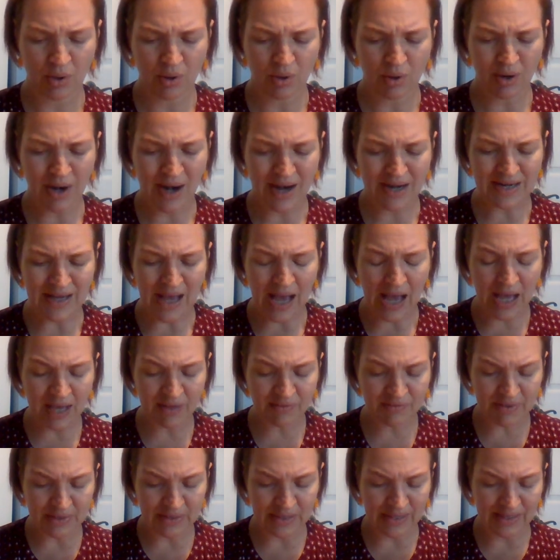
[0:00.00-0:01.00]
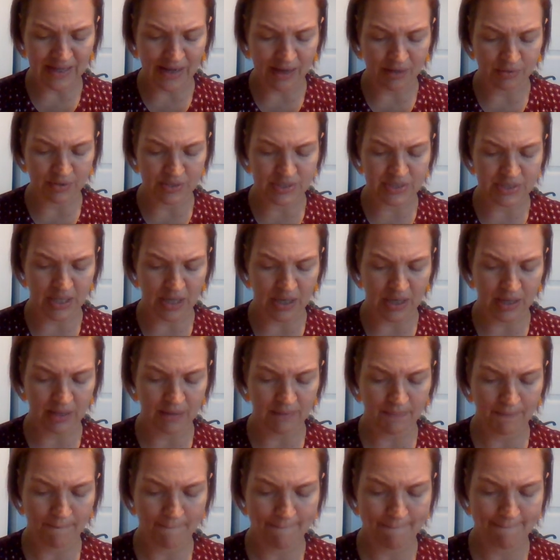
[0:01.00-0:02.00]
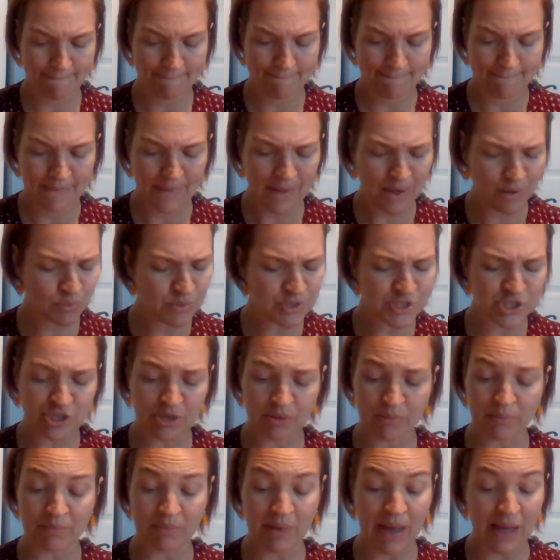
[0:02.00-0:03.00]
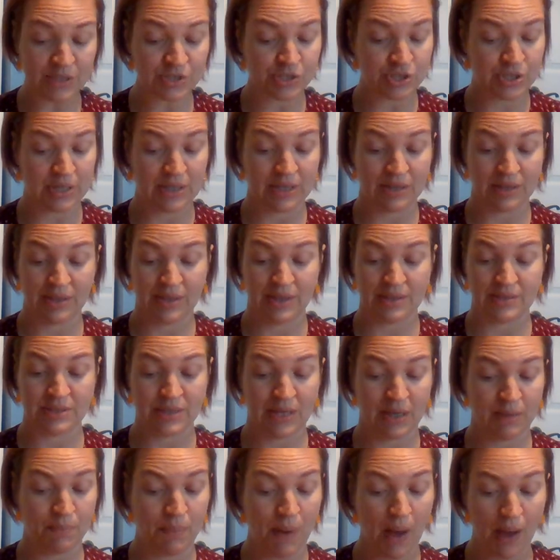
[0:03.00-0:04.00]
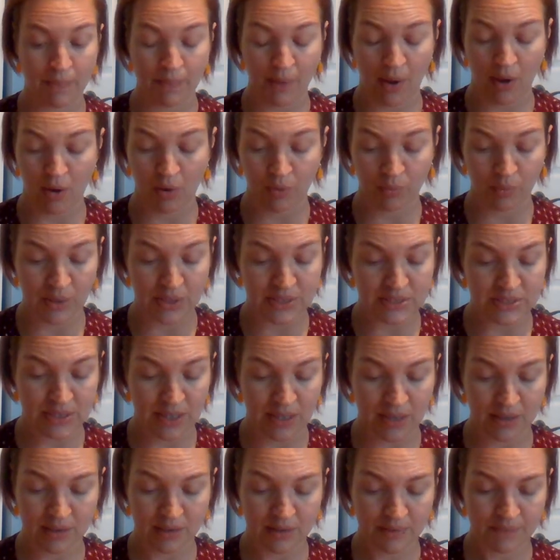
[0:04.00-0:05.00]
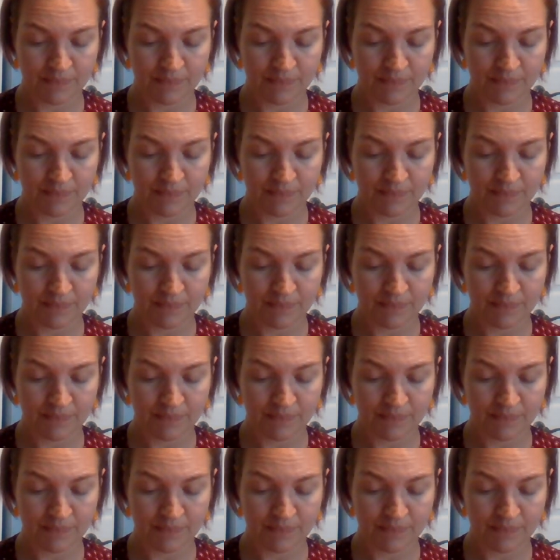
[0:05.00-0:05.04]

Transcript: Or had Ivy let out a sigh? Or was she imagining things like Papa always said?